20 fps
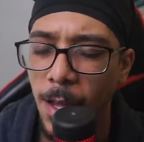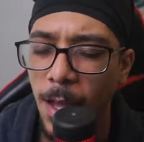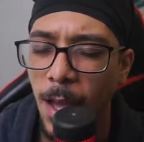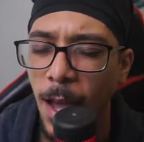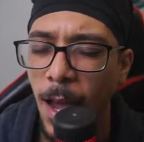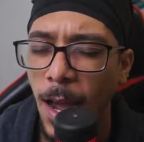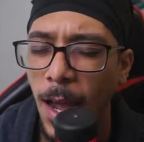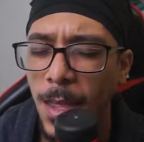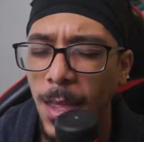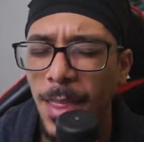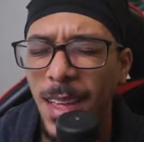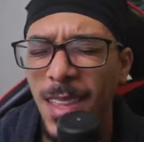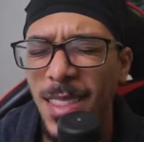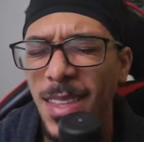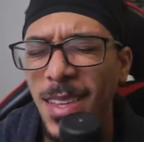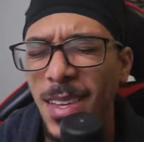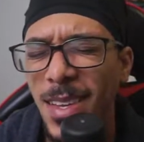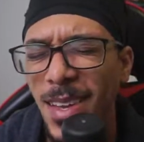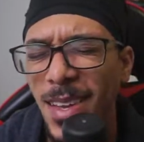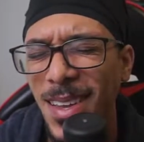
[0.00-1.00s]
I
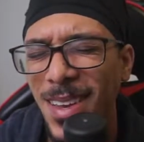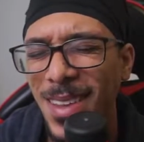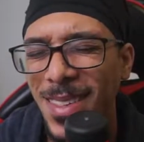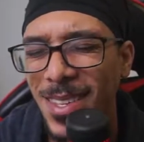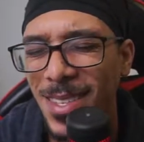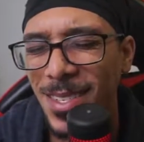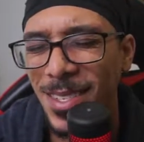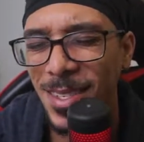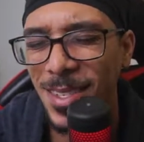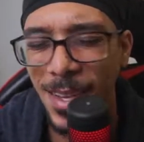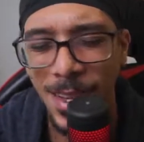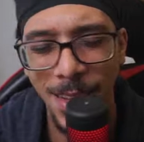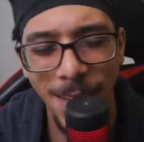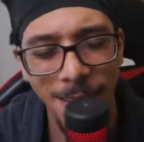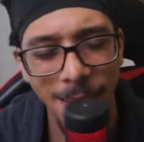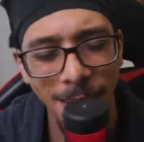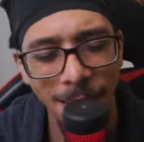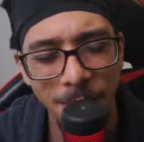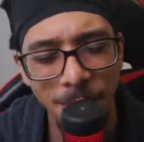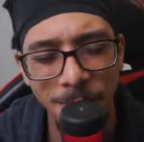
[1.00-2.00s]
think I got this, like,
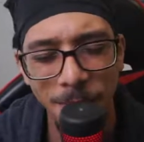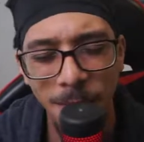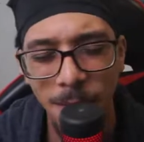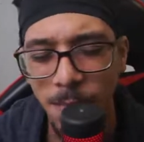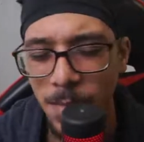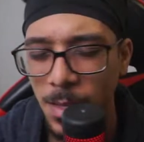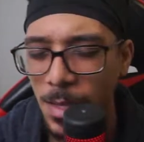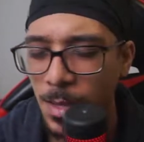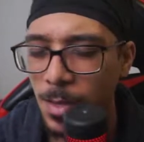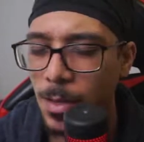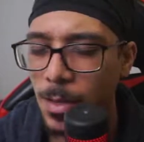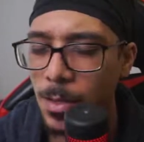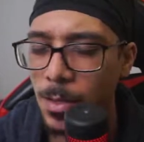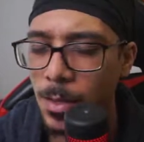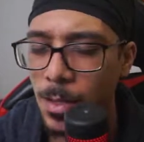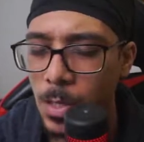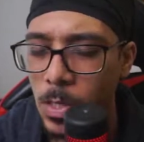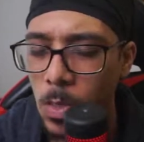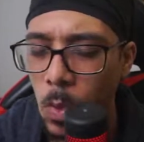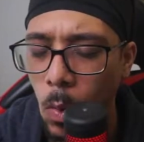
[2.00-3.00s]
I was probably
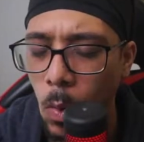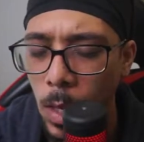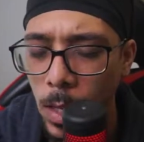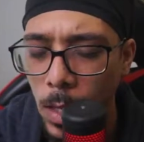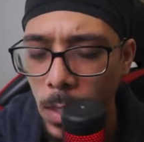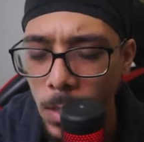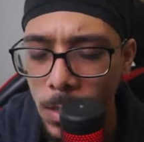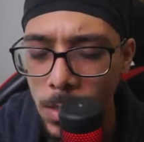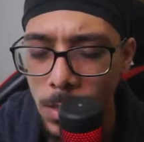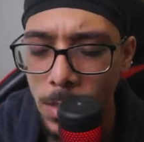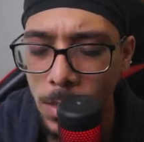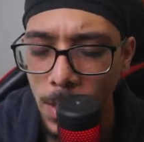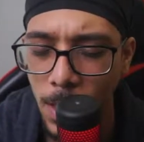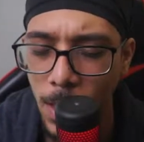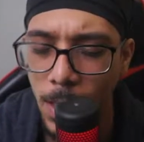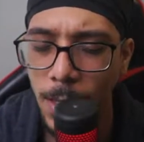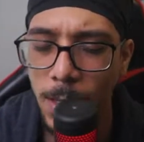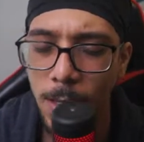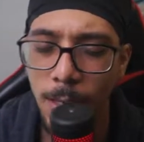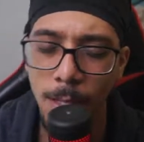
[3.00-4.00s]
early 20s,
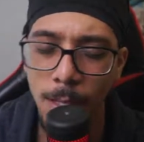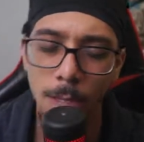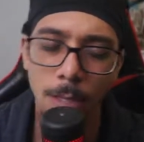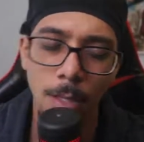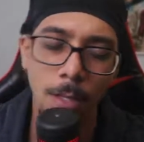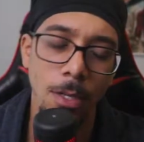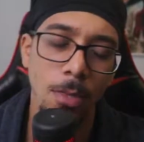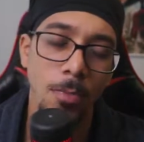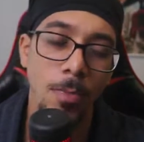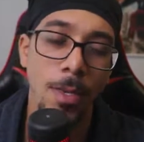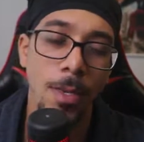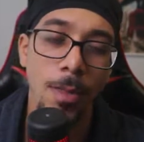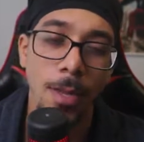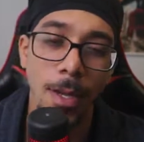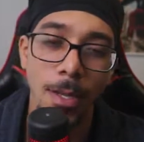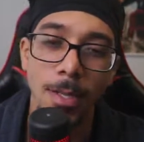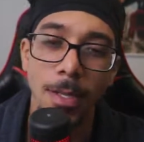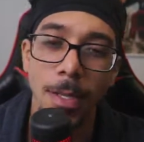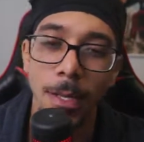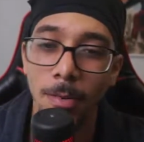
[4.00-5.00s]
and I started to
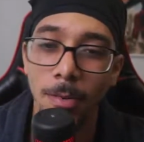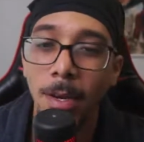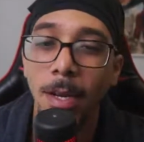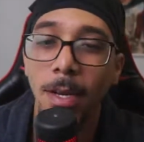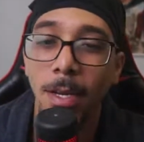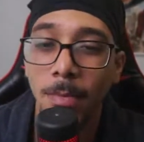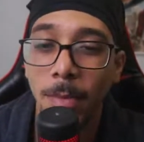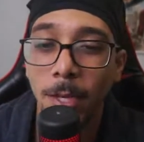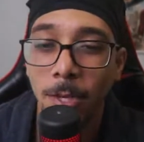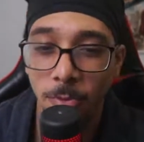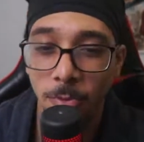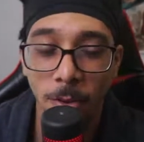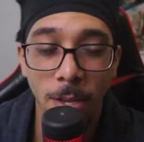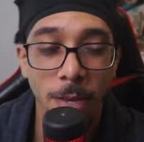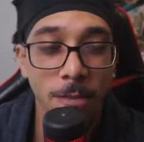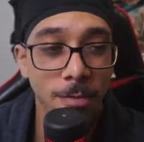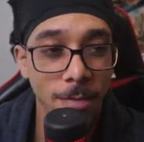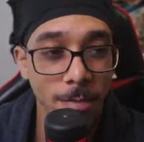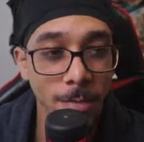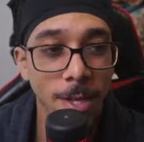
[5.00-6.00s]
realize that random
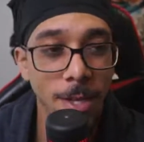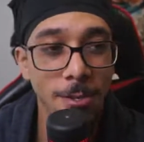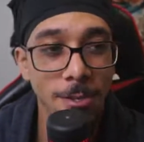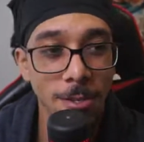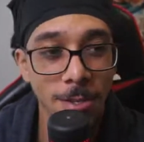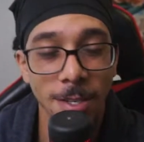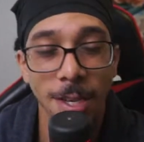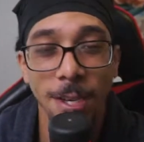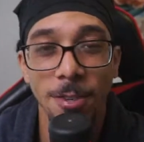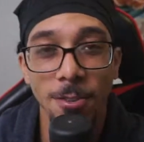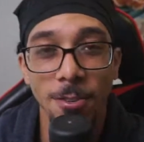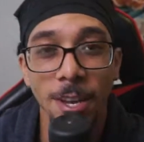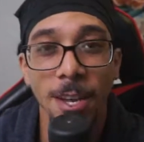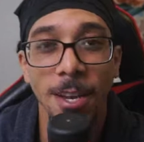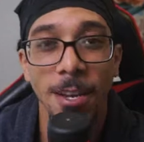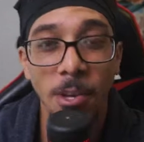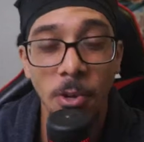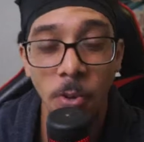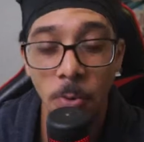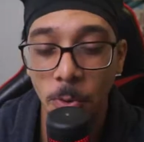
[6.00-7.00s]
information is actually kind
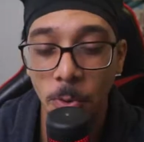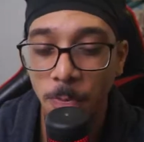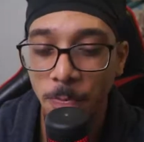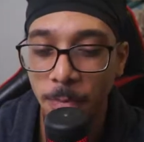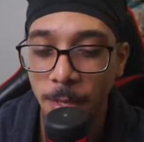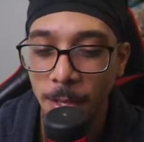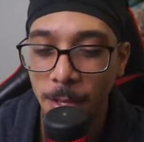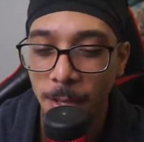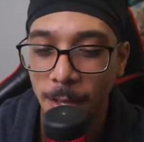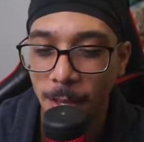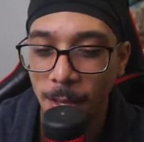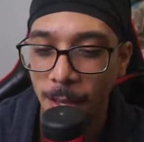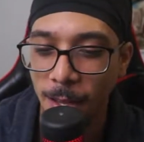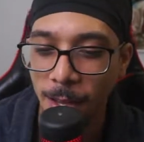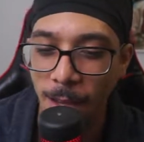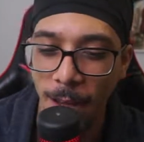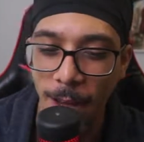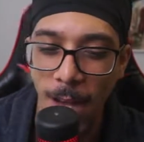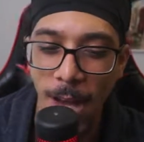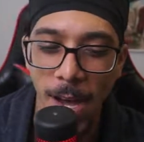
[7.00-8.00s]
of cool.
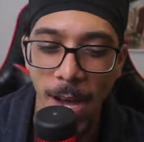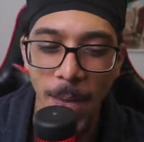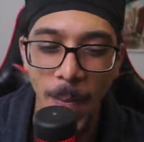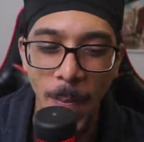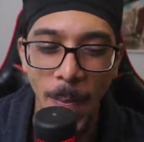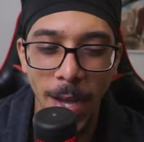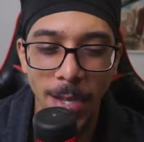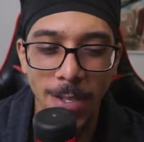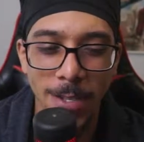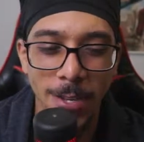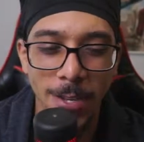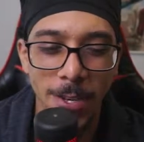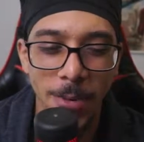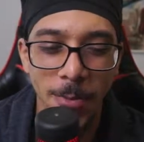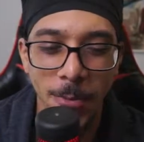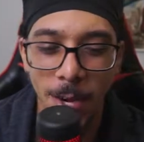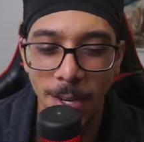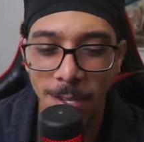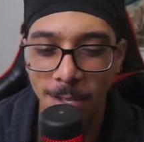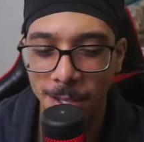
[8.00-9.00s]
I started
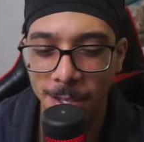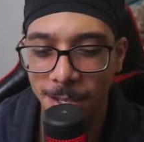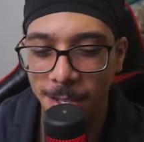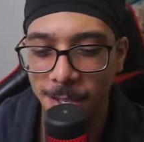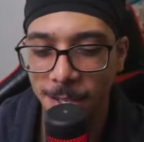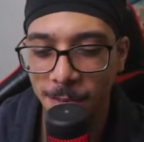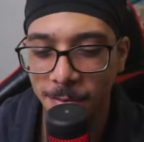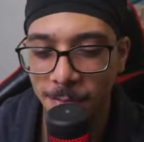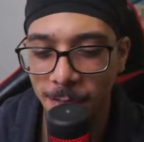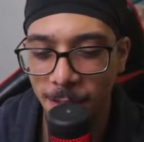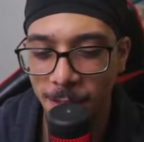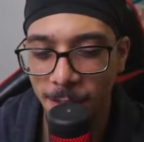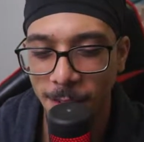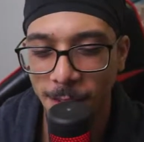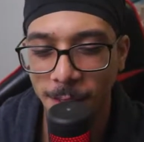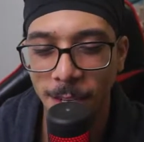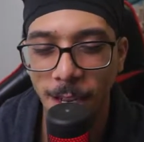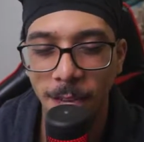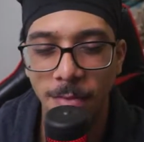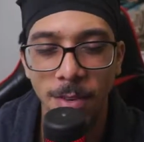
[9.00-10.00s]
watching stuff like
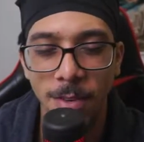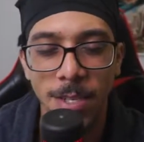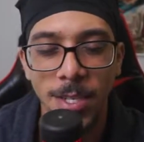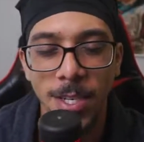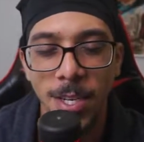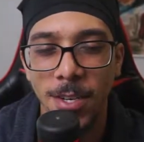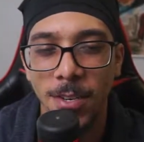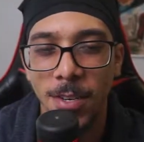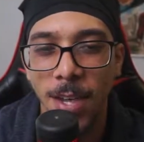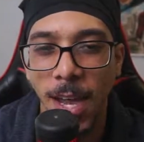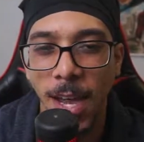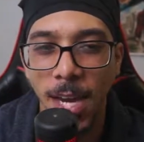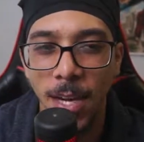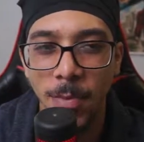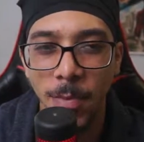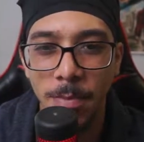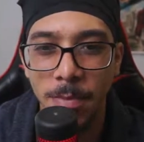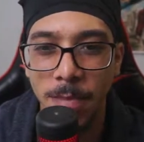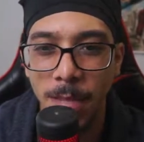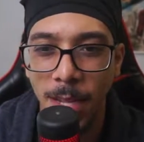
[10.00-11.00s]
Discovery Channel,
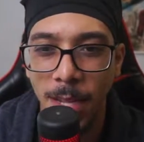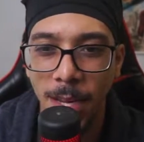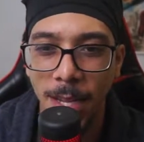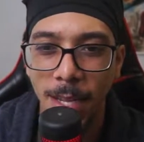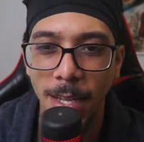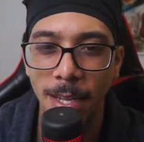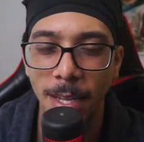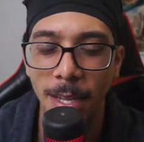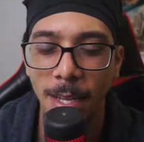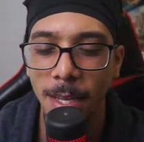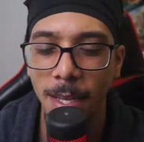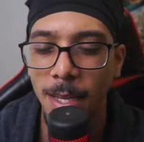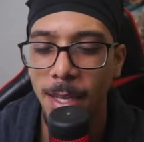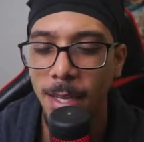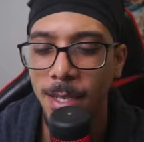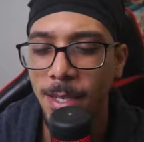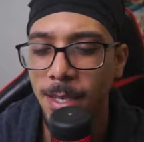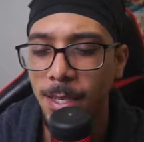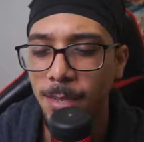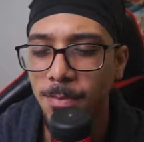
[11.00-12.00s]
Animal Planet,
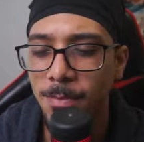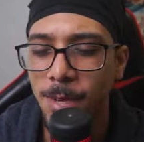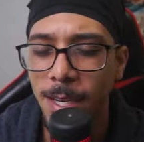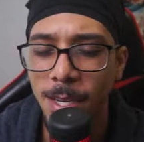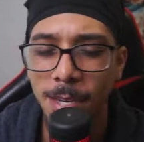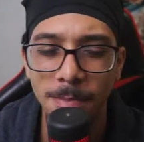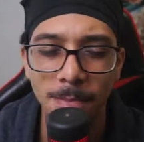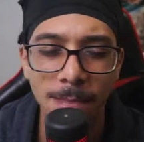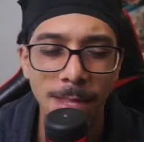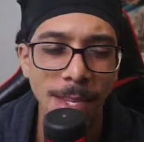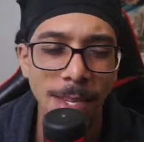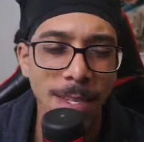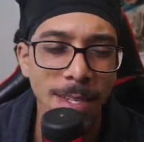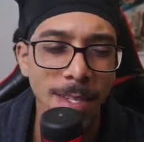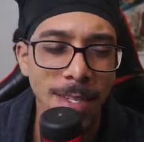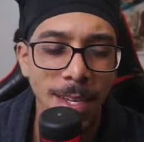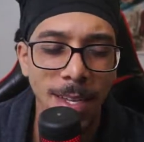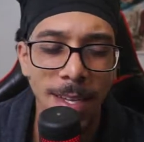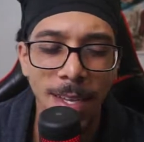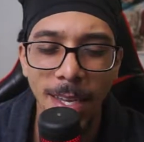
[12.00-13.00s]
just random
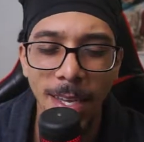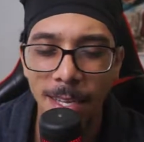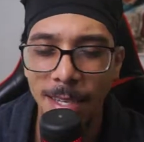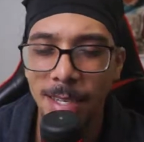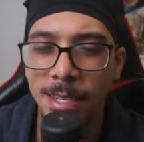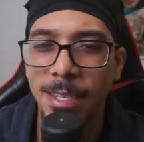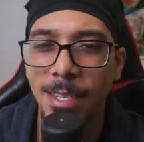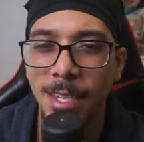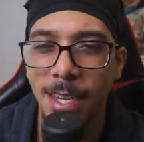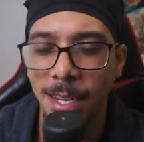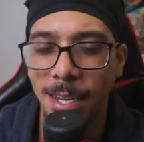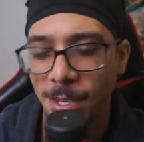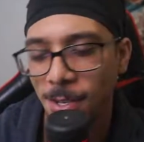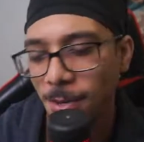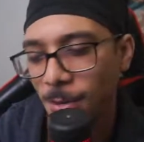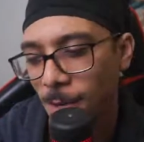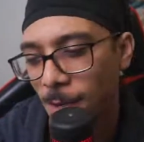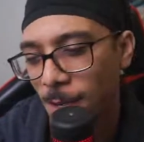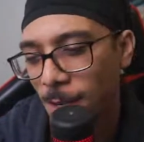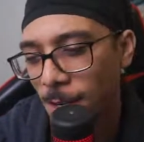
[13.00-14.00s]
things like insects
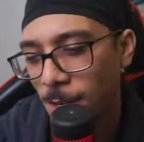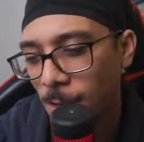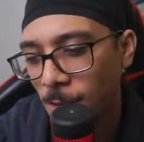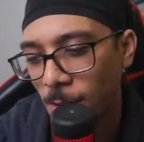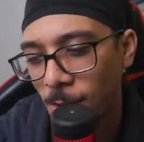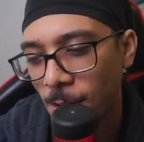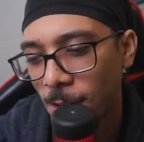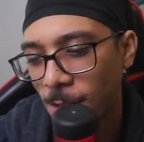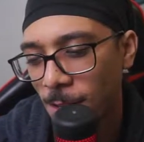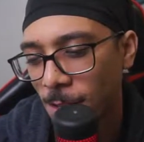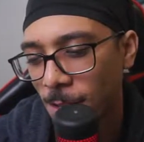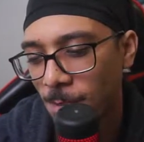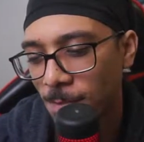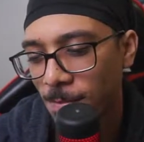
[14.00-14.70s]
or the